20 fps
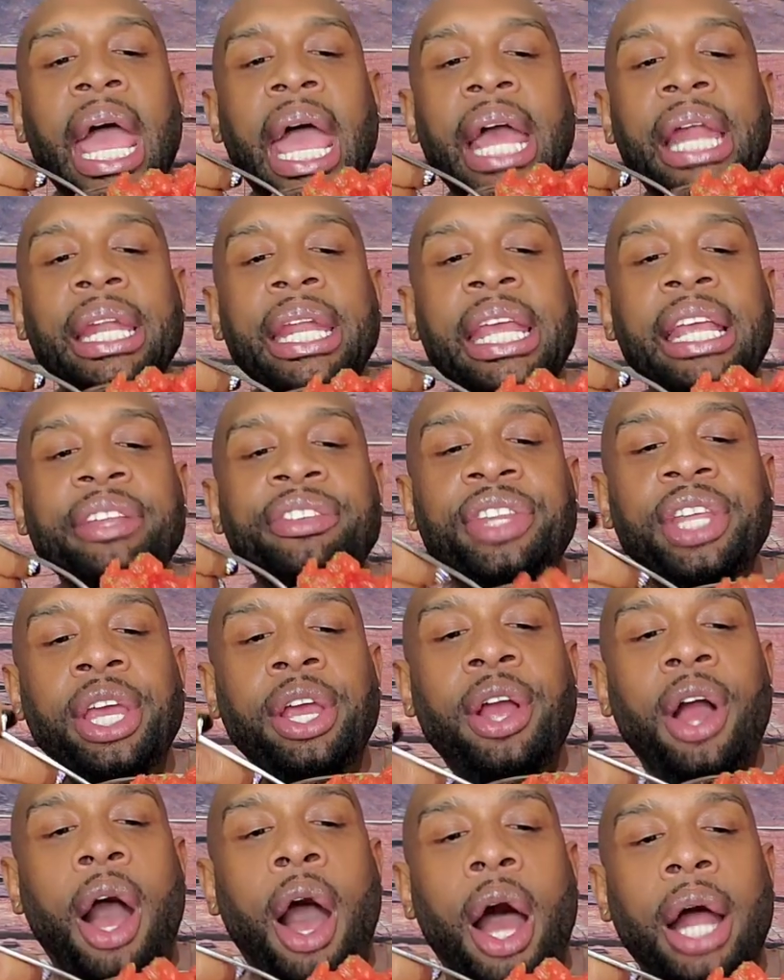And these
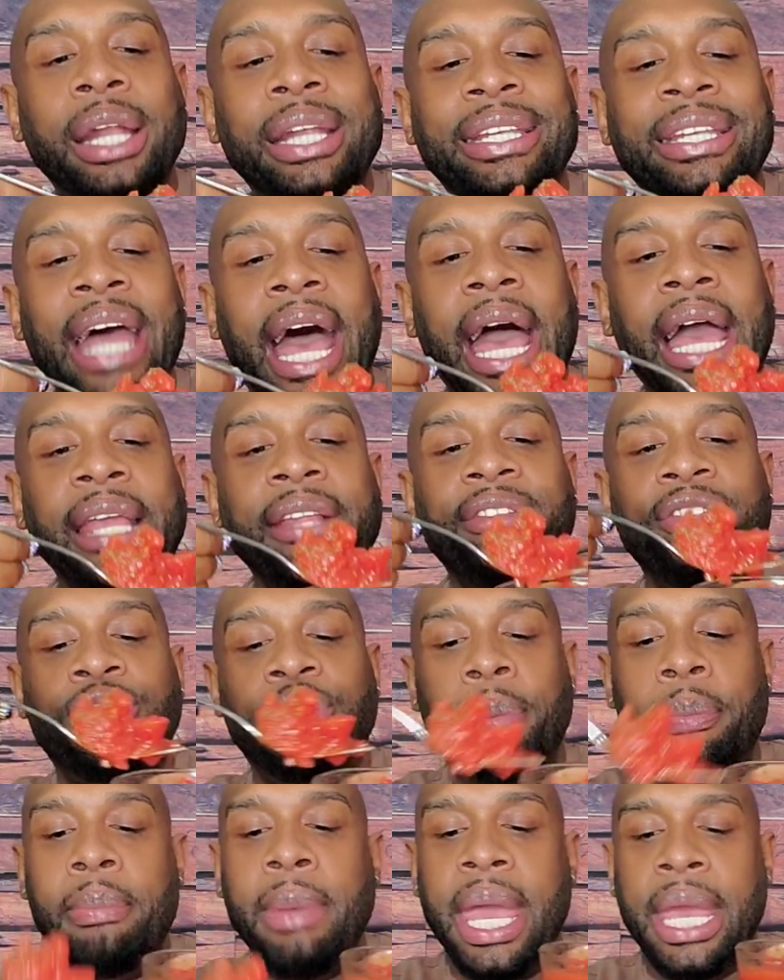here are diced
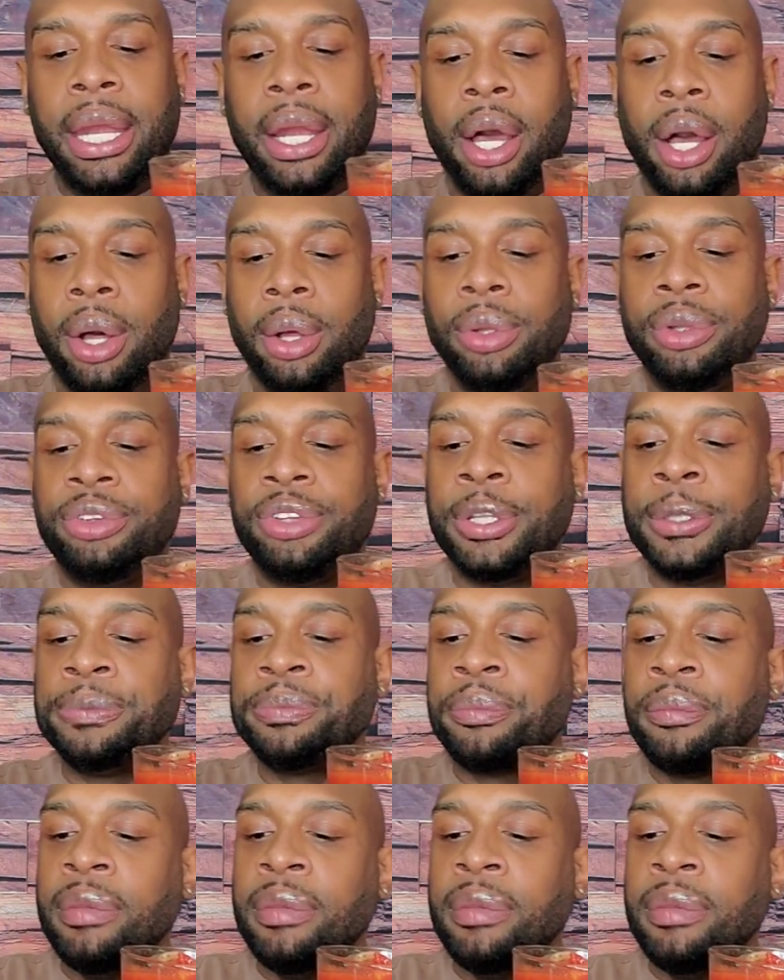tomatoes.